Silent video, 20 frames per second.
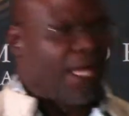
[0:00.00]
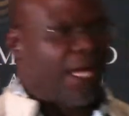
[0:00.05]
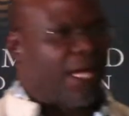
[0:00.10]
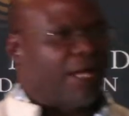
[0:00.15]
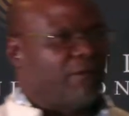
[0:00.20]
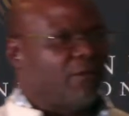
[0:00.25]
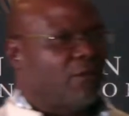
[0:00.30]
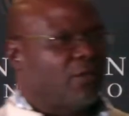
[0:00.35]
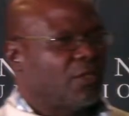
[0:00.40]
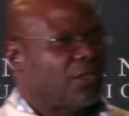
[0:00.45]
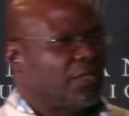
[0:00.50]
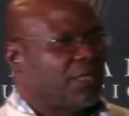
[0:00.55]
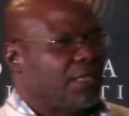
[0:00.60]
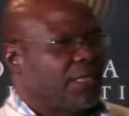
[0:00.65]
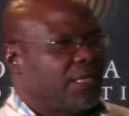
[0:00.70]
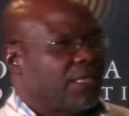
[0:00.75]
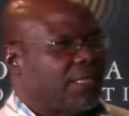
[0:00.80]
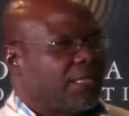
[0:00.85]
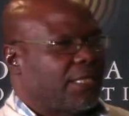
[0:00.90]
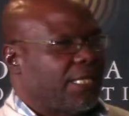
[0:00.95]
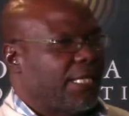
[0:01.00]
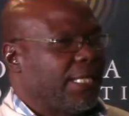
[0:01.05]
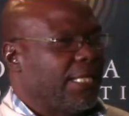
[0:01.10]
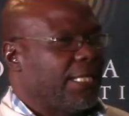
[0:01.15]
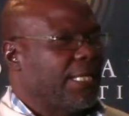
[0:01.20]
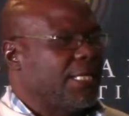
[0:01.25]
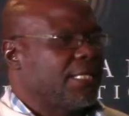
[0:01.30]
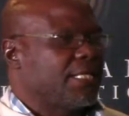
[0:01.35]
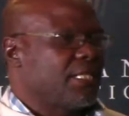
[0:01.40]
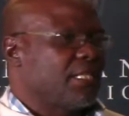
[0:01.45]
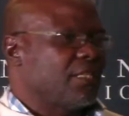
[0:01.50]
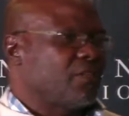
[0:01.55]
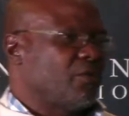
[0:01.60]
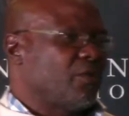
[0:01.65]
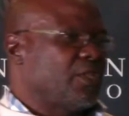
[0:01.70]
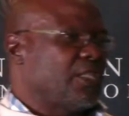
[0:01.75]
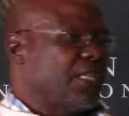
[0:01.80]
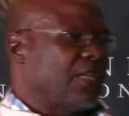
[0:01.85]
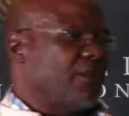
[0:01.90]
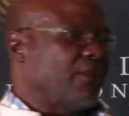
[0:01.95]
I've got three cases
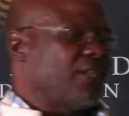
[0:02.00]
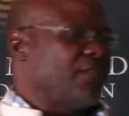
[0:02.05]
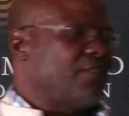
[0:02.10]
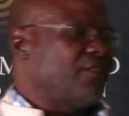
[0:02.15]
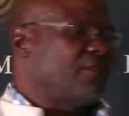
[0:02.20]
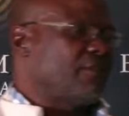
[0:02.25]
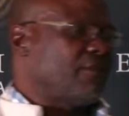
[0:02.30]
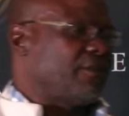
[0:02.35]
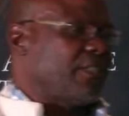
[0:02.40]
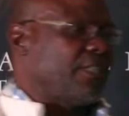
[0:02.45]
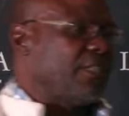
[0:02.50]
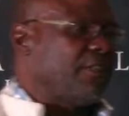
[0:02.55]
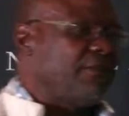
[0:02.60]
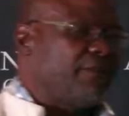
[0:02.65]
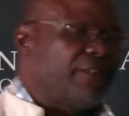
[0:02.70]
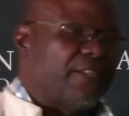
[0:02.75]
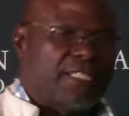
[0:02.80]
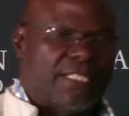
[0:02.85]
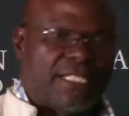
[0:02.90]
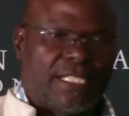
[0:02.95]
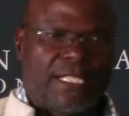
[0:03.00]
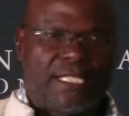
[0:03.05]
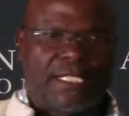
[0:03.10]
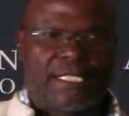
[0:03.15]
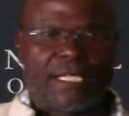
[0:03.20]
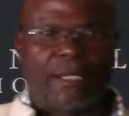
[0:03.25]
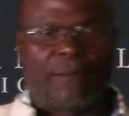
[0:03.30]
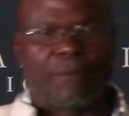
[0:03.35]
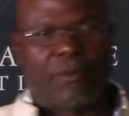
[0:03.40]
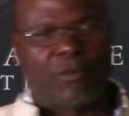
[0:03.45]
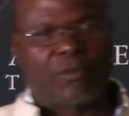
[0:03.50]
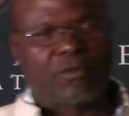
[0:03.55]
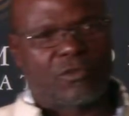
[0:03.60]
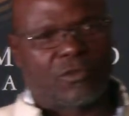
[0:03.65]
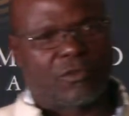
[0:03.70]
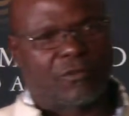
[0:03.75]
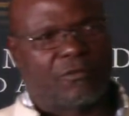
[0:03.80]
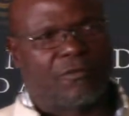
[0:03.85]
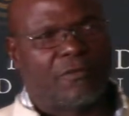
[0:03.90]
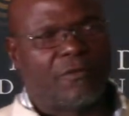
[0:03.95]
which I want to give as an examples
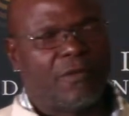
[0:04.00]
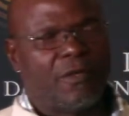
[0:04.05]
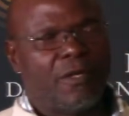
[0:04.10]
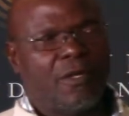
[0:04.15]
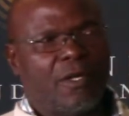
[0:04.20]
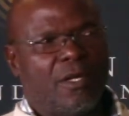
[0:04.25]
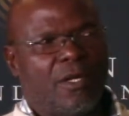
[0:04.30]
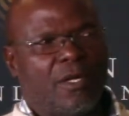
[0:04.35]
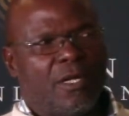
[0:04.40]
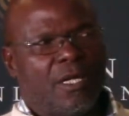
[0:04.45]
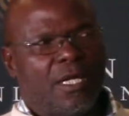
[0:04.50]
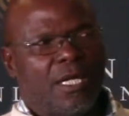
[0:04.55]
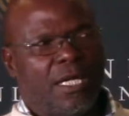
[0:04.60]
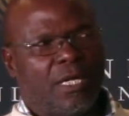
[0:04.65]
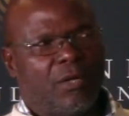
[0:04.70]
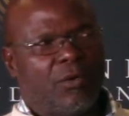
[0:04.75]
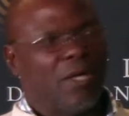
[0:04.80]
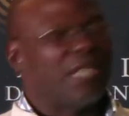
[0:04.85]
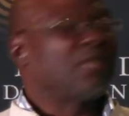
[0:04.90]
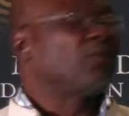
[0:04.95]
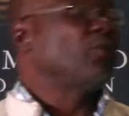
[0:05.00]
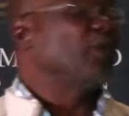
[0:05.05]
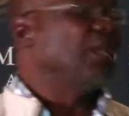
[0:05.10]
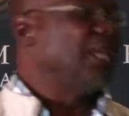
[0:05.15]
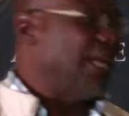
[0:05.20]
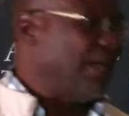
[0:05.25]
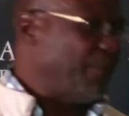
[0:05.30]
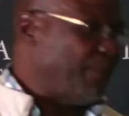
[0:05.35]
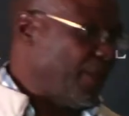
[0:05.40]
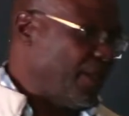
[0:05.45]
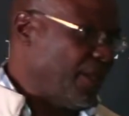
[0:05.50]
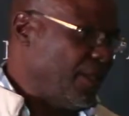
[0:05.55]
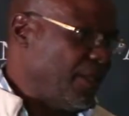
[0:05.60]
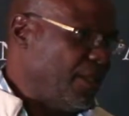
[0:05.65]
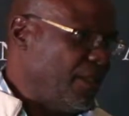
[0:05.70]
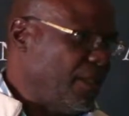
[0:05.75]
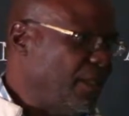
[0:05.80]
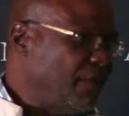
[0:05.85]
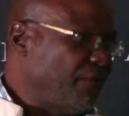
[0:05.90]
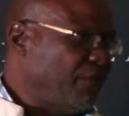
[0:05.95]
of what will happen
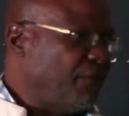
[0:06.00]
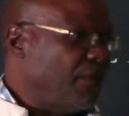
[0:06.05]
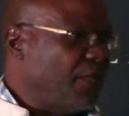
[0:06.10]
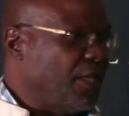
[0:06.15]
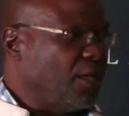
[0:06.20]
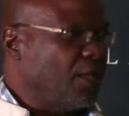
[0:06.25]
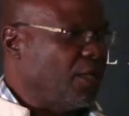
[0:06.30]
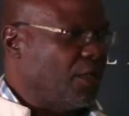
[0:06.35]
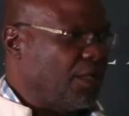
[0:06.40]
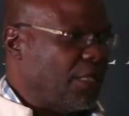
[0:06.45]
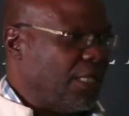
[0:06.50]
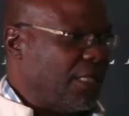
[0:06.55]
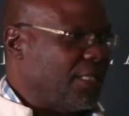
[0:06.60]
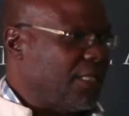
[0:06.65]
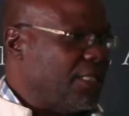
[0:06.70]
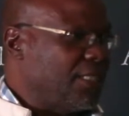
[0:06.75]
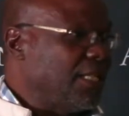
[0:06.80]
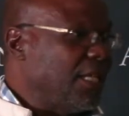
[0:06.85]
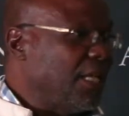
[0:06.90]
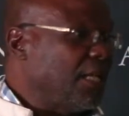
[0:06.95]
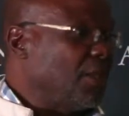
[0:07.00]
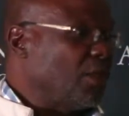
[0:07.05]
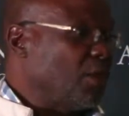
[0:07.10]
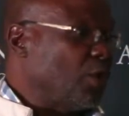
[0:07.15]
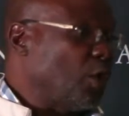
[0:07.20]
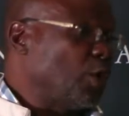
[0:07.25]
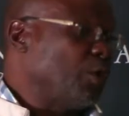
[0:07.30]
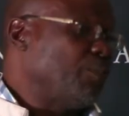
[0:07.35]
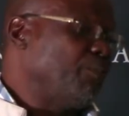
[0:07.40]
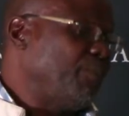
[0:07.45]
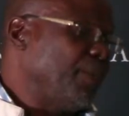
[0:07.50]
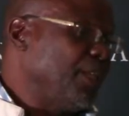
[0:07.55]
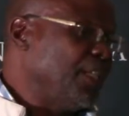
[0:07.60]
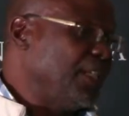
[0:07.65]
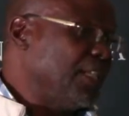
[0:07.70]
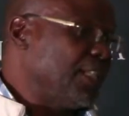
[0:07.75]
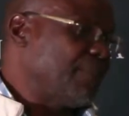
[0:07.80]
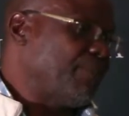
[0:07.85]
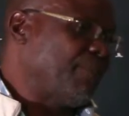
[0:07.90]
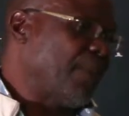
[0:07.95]
if the traditional court bill
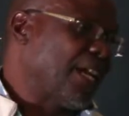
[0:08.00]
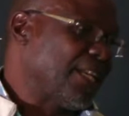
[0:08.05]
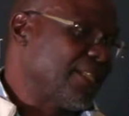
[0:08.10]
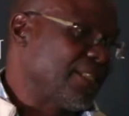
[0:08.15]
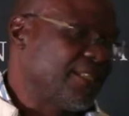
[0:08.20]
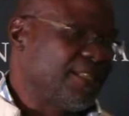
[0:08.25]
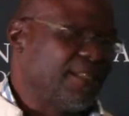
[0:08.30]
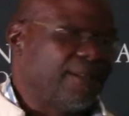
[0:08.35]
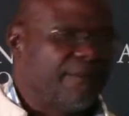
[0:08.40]
is passed.